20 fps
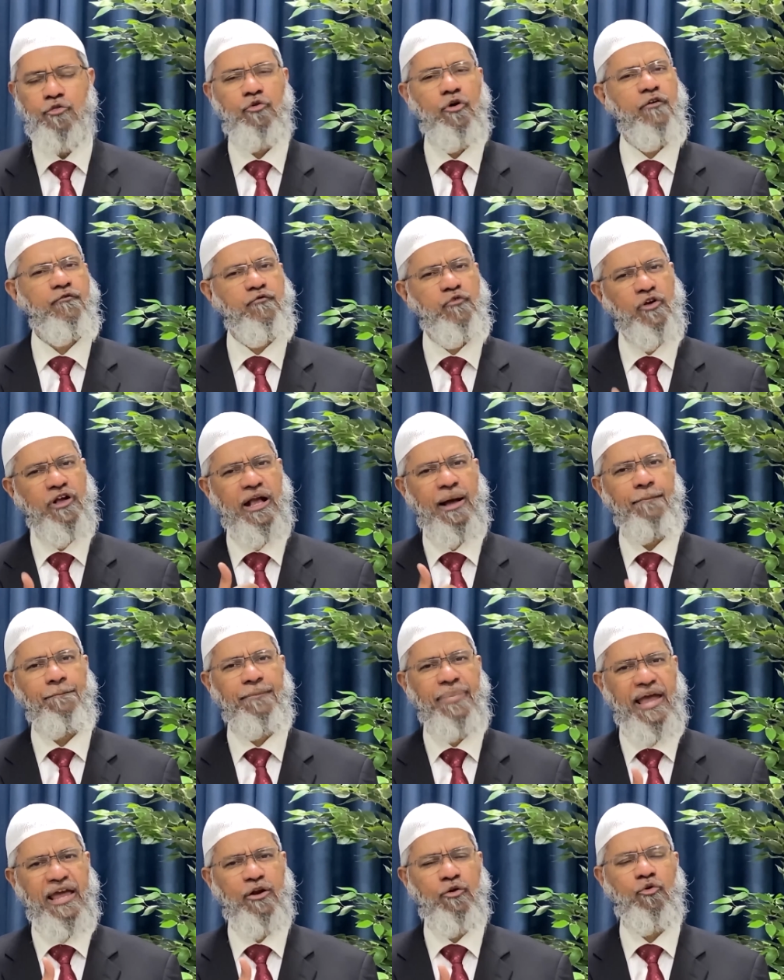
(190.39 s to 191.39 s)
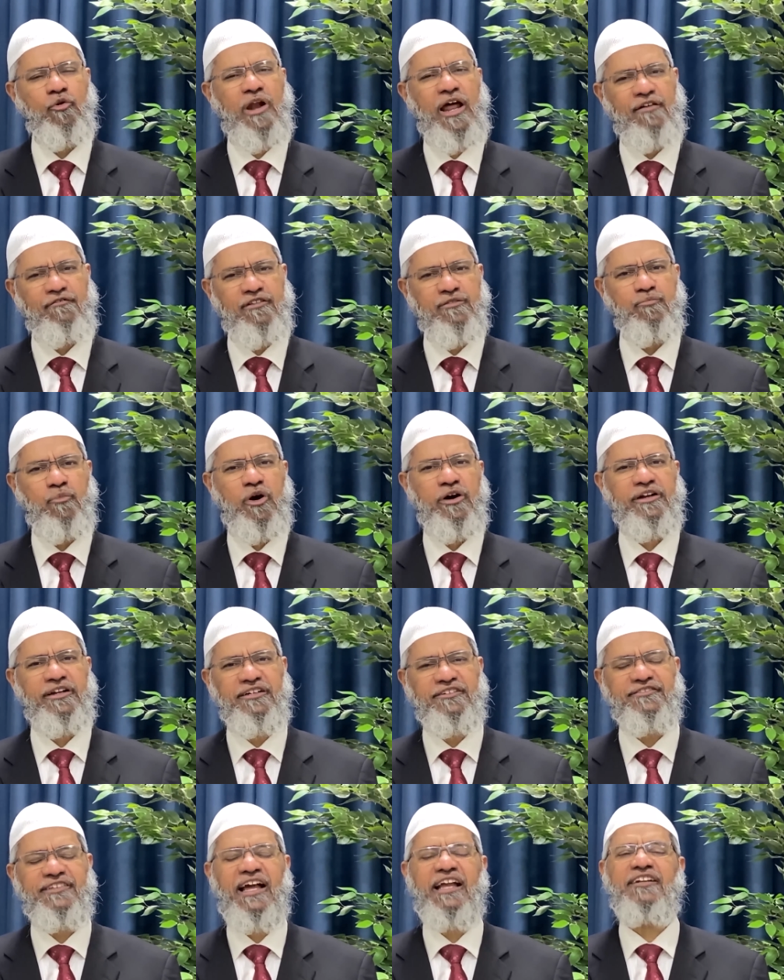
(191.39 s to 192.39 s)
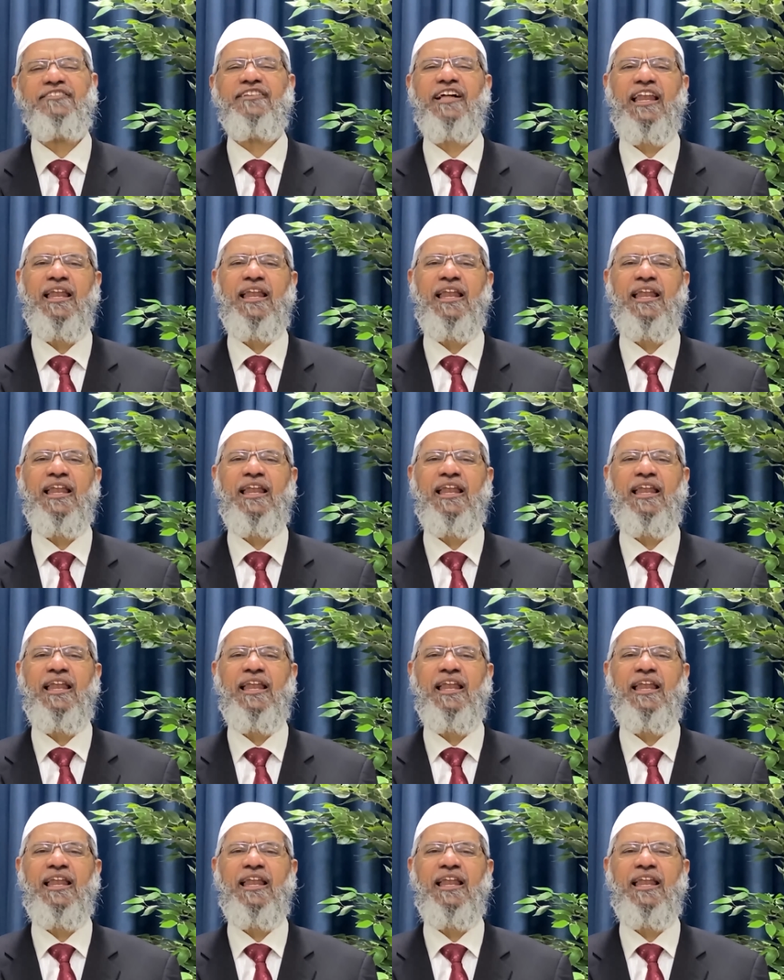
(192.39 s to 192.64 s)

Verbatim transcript: So if you compare Quran with modern science,